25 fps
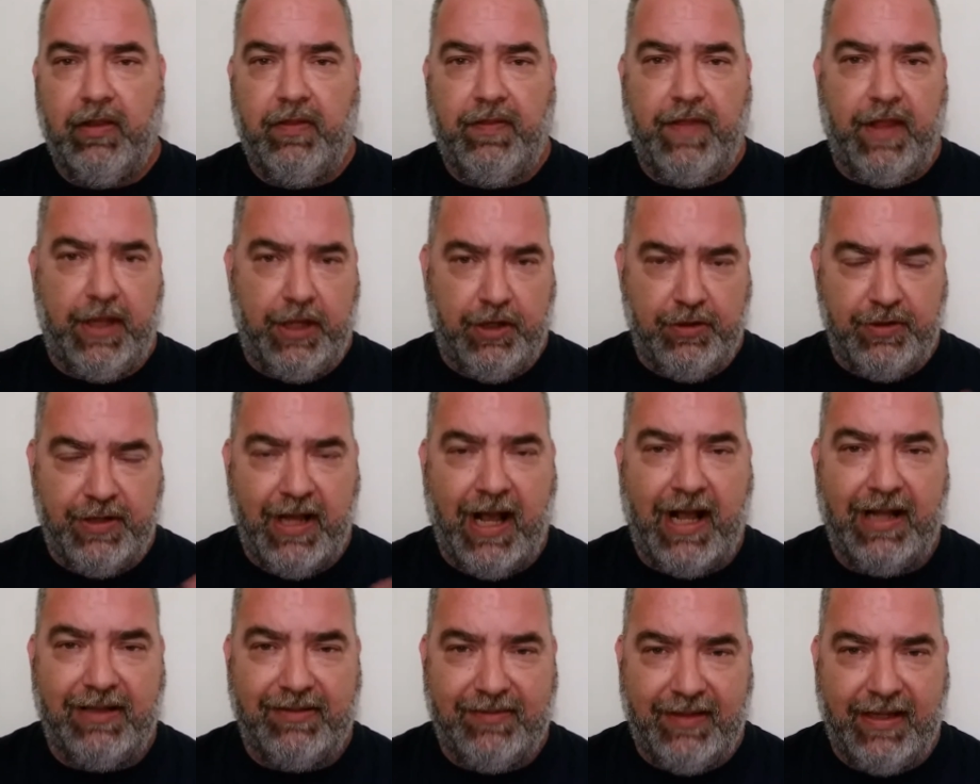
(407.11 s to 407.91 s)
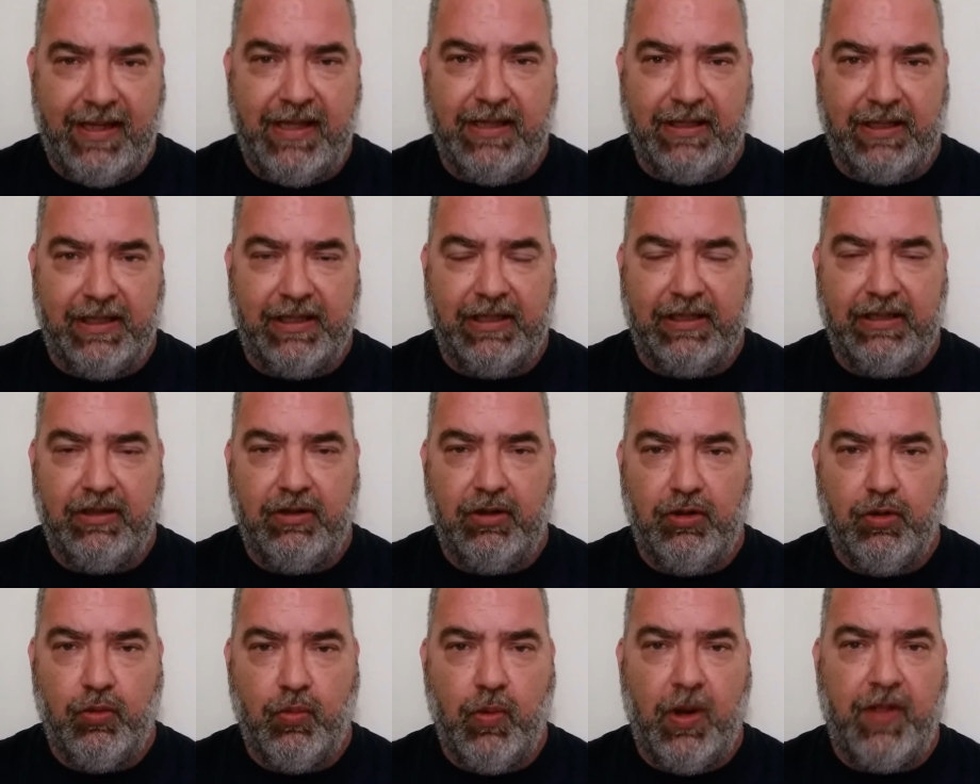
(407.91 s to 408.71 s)
that you're not dealing
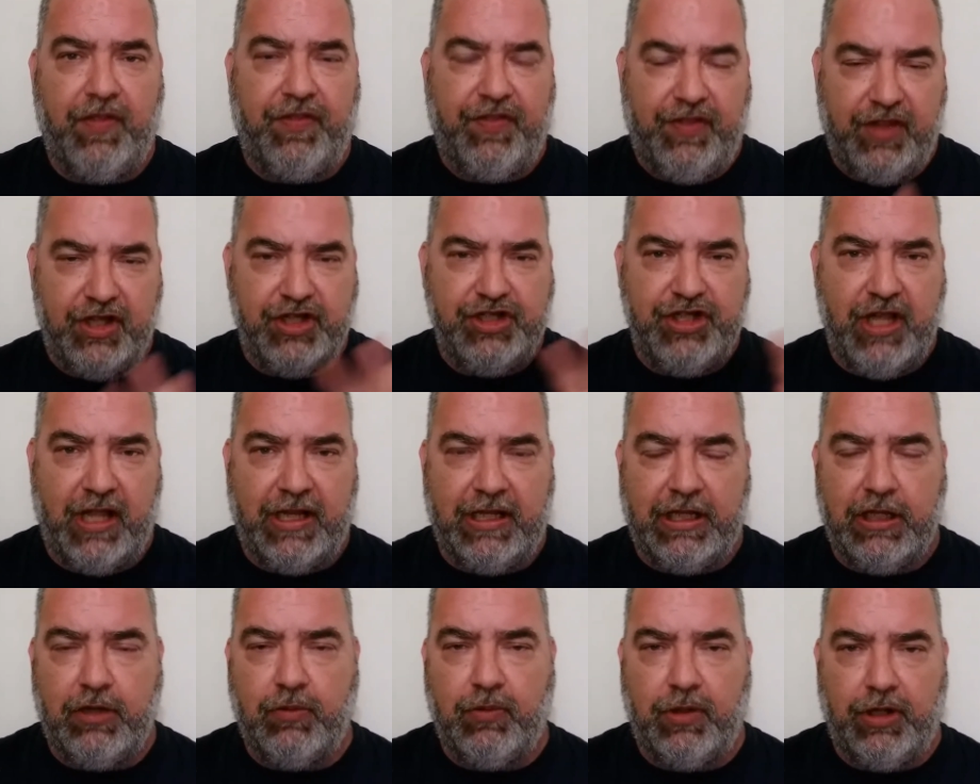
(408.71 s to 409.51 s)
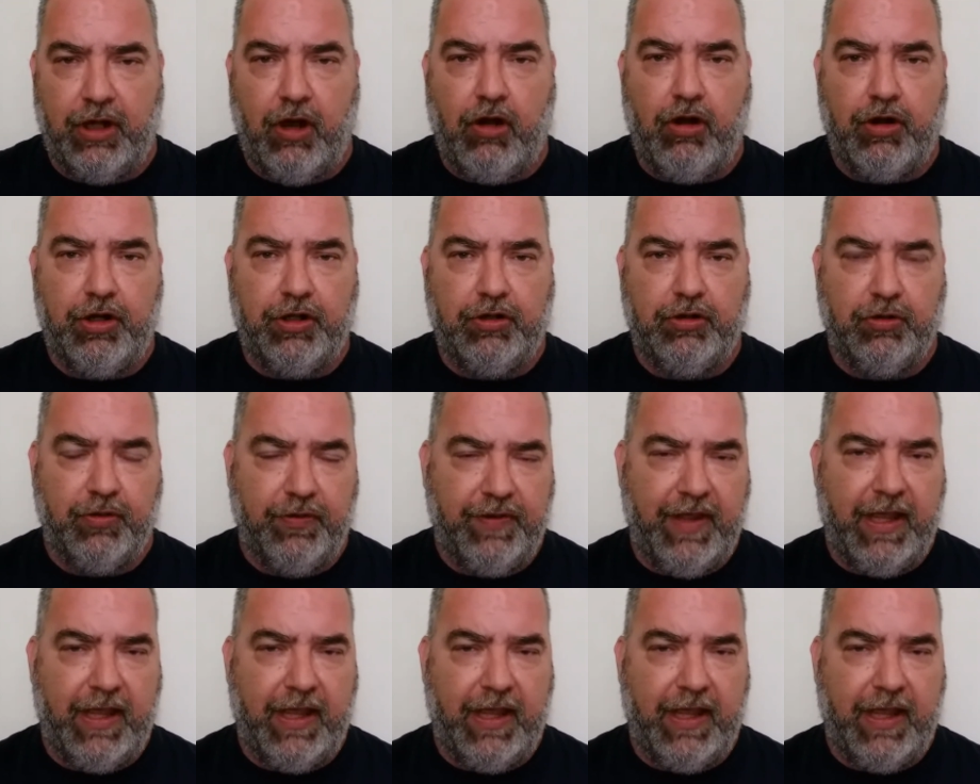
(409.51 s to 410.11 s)
with the genuine article.